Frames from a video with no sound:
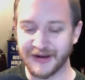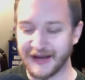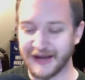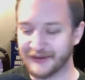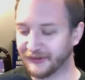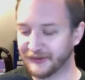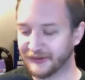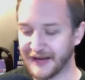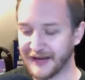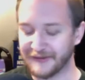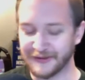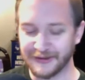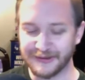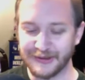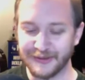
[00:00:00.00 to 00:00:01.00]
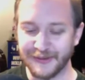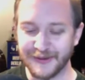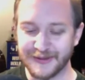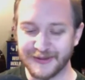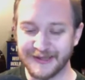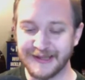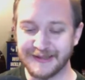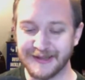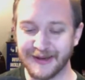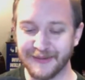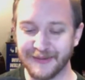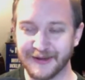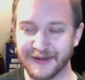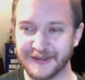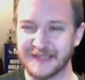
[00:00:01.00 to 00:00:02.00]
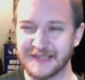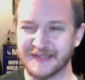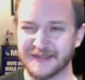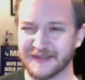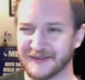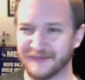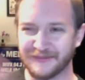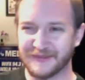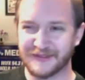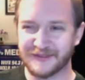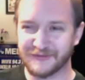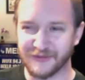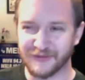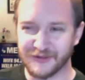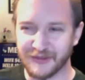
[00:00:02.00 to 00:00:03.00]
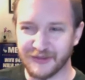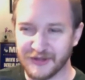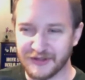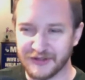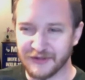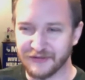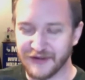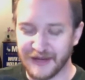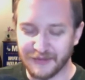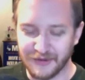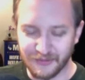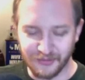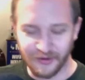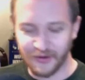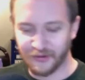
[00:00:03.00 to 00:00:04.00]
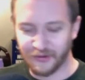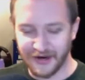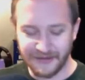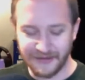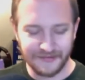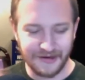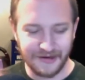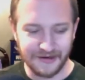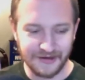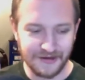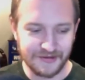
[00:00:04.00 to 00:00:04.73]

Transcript: I ain't going to dive into too much detail because this is a, for some reason, a family program, I guess.